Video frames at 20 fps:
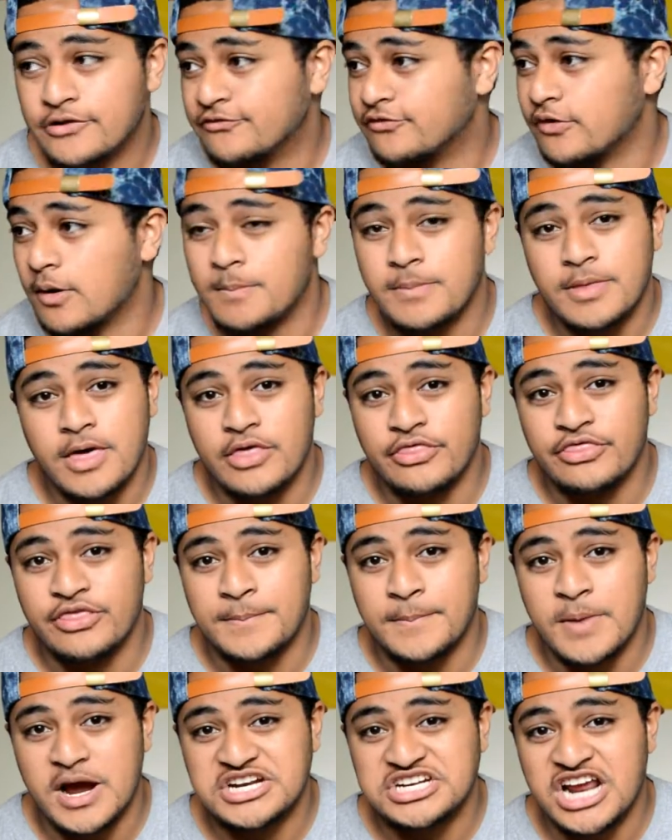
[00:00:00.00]
from
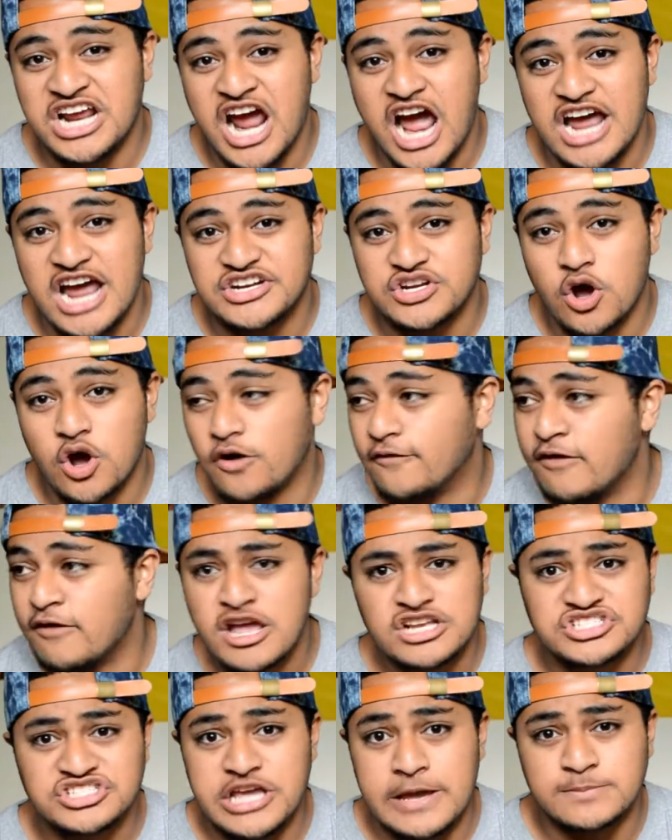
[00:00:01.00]
the mighty heart of
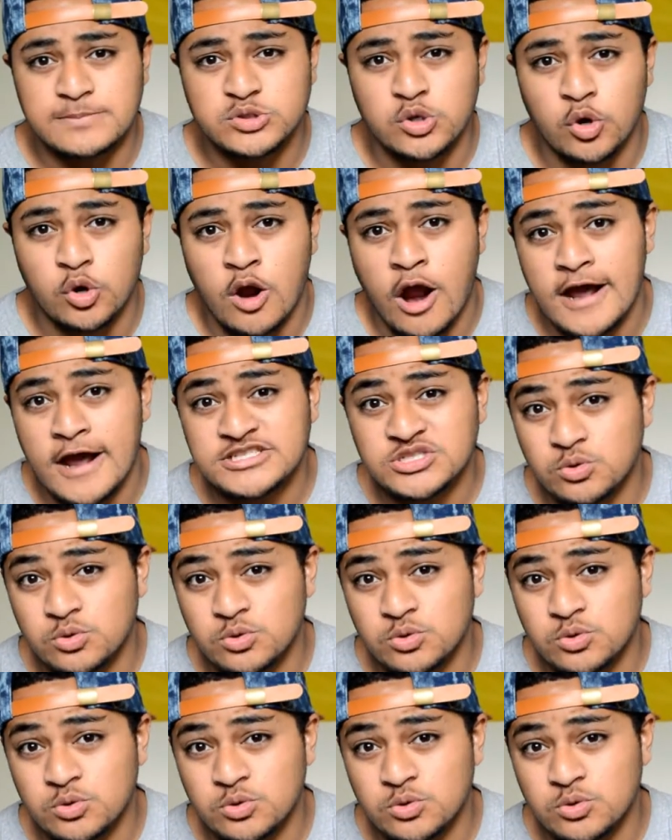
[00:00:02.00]
James Cook High